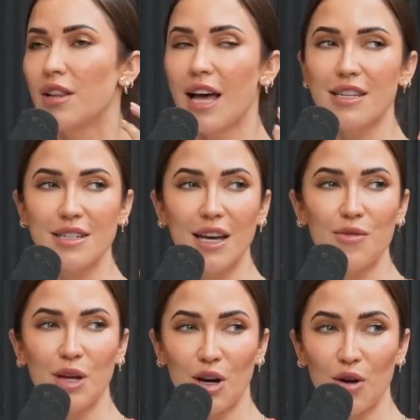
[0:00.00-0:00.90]
Last night
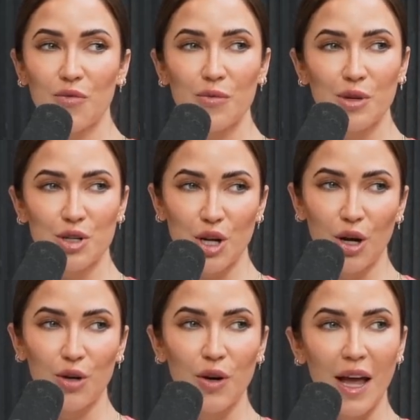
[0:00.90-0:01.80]
we got home from your
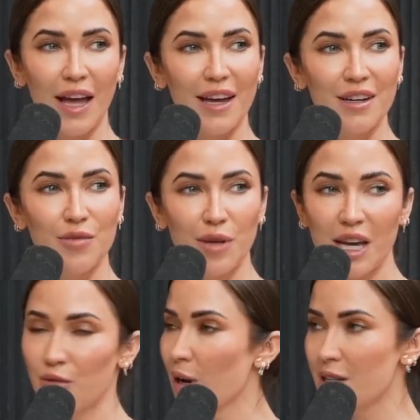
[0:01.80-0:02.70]
show and we
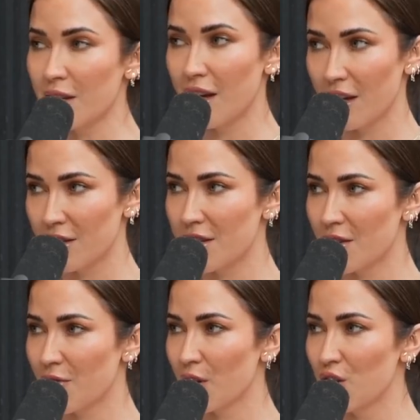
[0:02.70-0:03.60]
had Raisin Canes in the
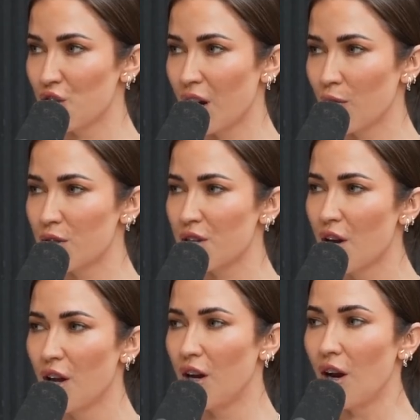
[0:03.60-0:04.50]
fridge, and I was
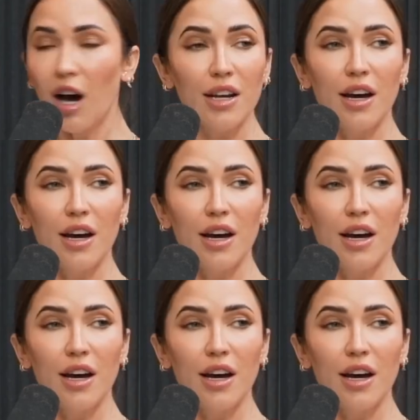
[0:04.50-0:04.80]
not